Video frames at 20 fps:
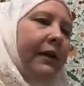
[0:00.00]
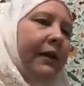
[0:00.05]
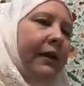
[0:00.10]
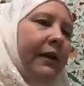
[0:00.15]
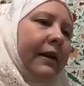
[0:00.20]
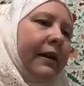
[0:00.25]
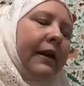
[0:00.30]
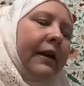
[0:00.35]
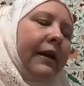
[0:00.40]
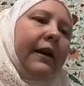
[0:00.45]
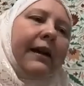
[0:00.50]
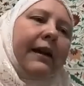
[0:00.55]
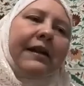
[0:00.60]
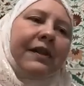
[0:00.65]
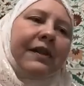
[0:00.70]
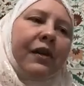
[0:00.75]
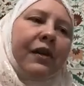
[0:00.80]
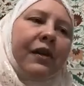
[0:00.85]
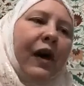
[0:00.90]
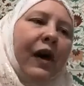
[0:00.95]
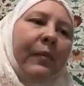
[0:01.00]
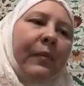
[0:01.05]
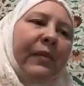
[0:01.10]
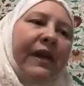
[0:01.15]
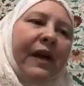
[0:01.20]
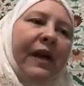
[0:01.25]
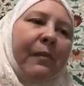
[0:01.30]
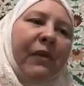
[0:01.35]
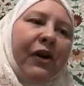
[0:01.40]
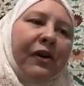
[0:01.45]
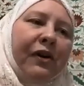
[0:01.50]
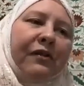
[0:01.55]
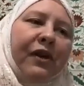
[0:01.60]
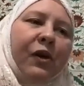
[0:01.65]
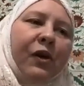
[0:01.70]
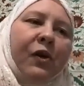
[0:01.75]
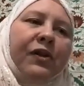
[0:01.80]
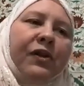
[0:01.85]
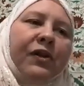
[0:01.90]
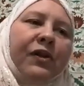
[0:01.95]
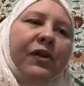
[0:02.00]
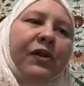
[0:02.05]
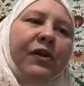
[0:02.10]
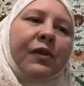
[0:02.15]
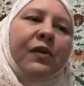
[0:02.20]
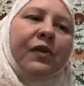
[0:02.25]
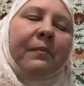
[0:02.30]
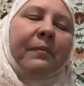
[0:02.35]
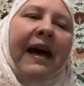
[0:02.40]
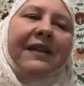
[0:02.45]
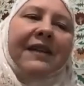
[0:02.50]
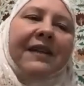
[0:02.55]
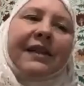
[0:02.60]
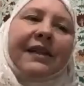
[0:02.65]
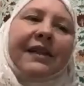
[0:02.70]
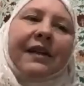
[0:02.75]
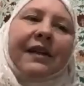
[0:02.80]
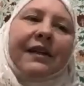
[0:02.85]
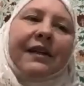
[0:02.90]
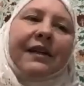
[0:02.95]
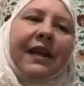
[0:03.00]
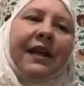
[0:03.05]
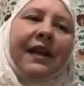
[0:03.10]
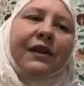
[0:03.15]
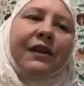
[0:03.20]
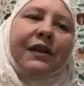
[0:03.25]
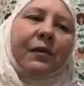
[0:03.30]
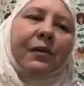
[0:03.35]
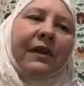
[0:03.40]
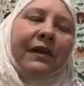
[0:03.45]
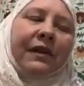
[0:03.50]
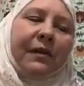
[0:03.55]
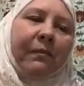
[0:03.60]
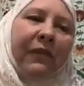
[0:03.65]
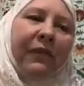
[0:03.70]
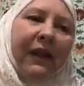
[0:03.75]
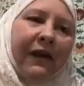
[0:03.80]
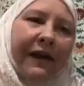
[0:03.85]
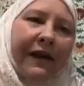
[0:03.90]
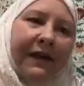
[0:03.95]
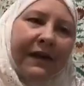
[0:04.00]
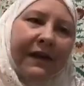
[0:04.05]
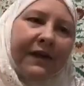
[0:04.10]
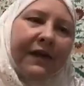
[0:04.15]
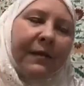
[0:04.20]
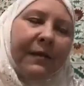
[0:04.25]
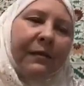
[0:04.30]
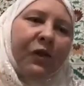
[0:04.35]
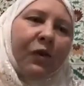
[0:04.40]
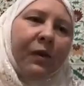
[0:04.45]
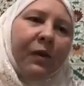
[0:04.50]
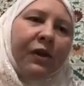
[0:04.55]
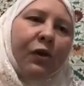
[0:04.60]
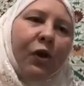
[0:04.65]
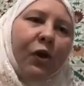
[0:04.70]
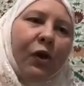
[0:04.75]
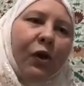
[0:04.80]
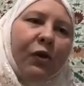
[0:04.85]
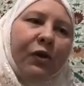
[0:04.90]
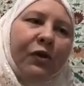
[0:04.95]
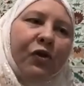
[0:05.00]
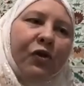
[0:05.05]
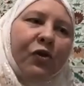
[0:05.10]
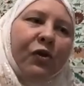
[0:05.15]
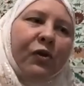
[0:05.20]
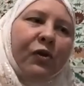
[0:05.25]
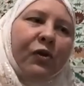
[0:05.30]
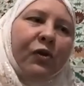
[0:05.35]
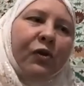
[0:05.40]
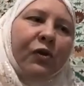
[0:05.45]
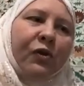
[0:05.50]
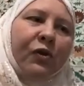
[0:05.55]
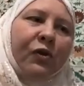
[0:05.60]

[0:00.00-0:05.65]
Let us not be among those whose passing contentment blinds them to eternal truth.